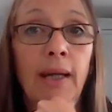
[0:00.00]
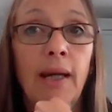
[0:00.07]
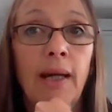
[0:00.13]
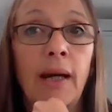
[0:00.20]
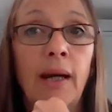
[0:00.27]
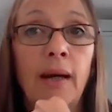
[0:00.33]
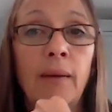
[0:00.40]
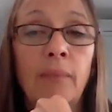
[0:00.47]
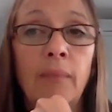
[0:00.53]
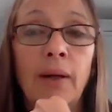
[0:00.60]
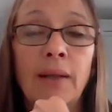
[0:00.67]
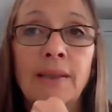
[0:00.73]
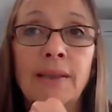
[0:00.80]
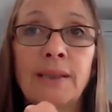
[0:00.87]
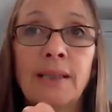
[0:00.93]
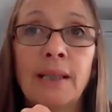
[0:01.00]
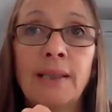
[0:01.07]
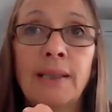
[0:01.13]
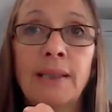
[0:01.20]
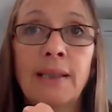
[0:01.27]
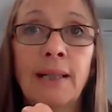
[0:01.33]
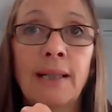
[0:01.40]
I
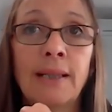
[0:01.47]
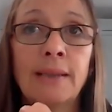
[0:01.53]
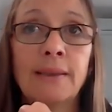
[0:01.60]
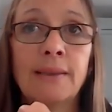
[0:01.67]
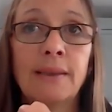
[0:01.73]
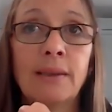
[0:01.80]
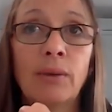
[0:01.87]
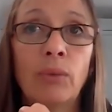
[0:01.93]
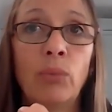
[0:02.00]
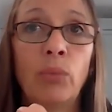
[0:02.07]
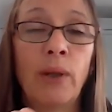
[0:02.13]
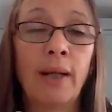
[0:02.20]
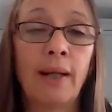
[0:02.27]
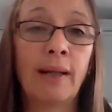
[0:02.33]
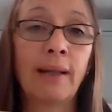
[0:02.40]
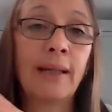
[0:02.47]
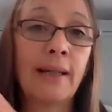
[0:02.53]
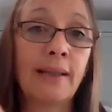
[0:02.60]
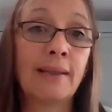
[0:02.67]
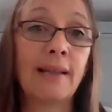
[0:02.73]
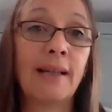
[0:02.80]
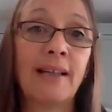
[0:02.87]
decided that when I
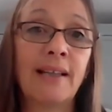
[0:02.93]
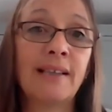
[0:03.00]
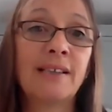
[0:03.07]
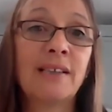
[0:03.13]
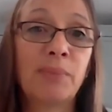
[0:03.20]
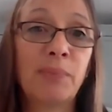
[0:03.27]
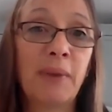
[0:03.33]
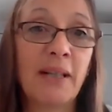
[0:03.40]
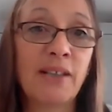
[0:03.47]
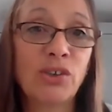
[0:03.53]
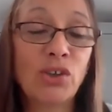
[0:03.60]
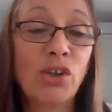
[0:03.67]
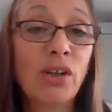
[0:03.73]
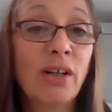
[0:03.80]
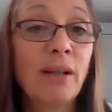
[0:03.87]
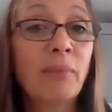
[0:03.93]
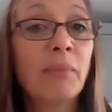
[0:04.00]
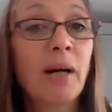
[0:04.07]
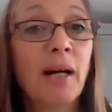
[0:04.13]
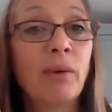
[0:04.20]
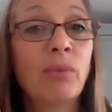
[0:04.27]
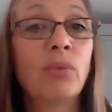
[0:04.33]
get a spare time,
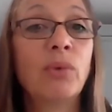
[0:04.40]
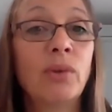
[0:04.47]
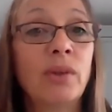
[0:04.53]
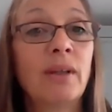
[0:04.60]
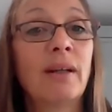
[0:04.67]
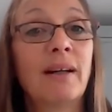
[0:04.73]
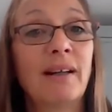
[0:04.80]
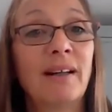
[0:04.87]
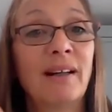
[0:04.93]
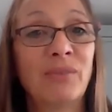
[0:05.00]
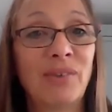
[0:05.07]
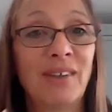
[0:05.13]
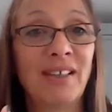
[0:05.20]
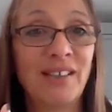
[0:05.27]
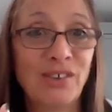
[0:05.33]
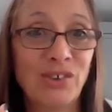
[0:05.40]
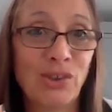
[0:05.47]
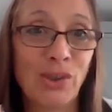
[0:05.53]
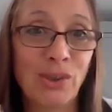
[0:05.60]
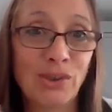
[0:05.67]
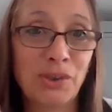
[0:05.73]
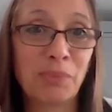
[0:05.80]
I would then
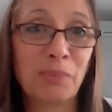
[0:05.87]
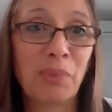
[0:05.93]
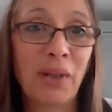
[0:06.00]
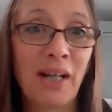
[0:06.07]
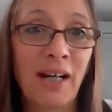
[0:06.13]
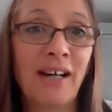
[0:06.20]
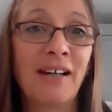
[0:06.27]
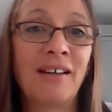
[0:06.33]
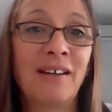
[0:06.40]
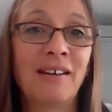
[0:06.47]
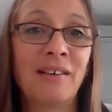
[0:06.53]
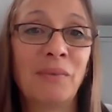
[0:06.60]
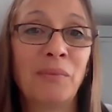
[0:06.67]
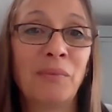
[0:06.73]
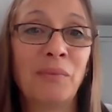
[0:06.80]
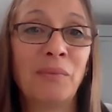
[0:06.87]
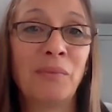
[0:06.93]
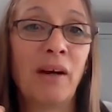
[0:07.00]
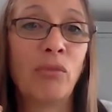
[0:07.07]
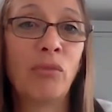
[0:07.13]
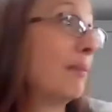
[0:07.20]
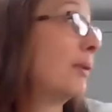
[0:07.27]
start to plan
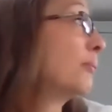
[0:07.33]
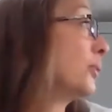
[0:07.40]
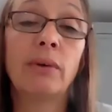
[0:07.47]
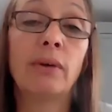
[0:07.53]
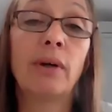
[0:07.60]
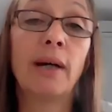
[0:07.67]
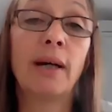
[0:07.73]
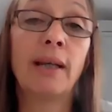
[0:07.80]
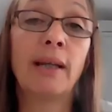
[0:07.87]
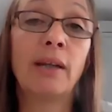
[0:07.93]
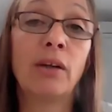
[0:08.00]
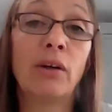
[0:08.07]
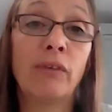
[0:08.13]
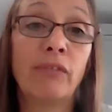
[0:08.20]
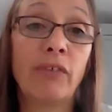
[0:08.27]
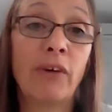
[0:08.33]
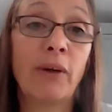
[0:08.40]
and write my book.